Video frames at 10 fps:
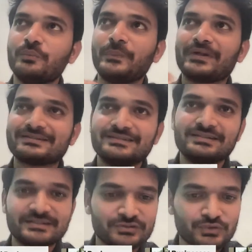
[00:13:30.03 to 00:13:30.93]

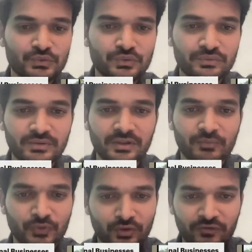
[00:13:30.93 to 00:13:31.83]
present this to a
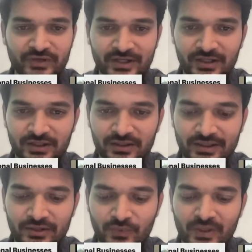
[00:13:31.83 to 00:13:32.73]
board of director,
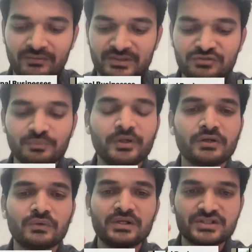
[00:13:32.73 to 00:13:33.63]
that okay, this
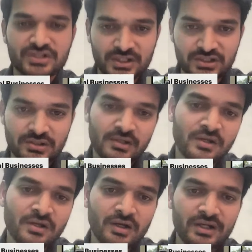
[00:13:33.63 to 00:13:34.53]
particular change
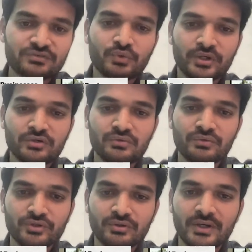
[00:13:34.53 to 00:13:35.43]
is going to
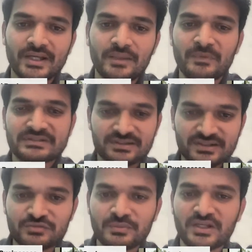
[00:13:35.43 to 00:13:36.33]
help us in
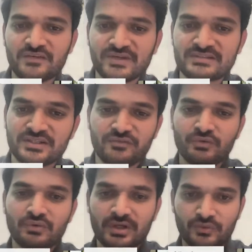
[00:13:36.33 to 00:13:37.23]
these many ways, and if
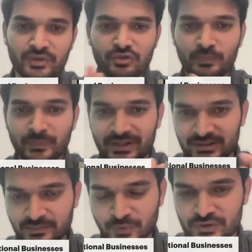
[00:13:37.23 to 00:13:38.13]
you are going to
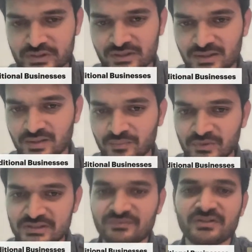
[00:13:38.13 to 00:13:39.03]
project the
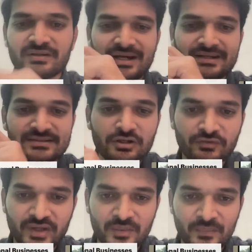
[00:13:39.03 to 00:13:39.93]
numbers with the right set
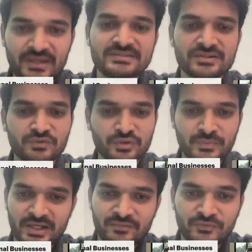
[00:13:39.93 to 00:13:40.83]
of KPIs, it would
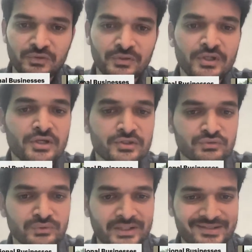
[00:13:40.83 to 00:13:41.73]
be helpful.
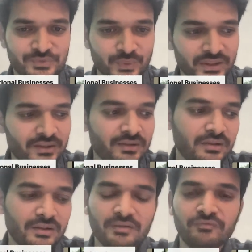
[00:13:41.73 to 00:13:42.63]
So that is one,
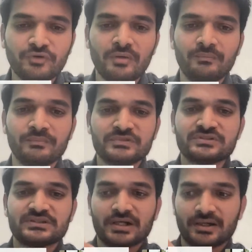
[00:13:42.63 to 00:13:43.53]
from
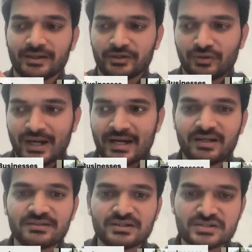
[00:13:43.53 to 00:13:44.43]

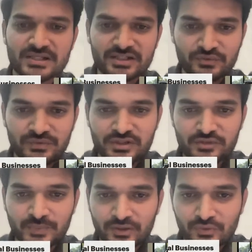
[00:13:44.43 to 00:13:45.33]
handling the challenge with
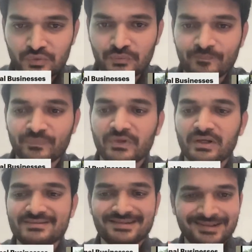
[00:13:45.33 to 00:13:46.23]
respect to
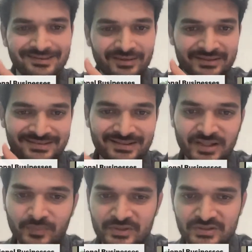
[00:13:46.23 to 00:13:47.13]
a
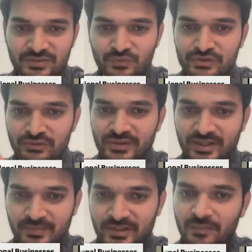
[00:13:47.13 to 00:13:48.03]
senior person who has
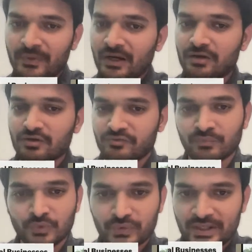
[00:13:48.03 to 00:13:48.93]
already been a part of
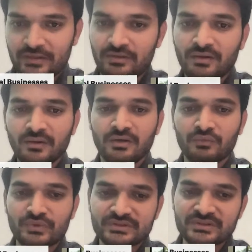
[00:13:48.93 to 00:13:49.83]
board and
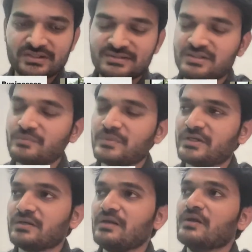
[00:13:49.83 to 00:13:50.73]
who is the decision
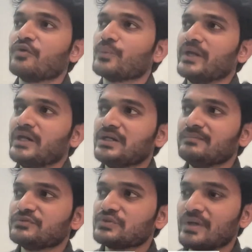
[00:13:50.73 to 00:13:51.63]
maker. When it
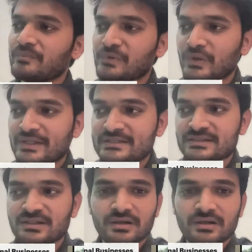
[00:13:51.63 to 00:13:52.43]
comes to employees,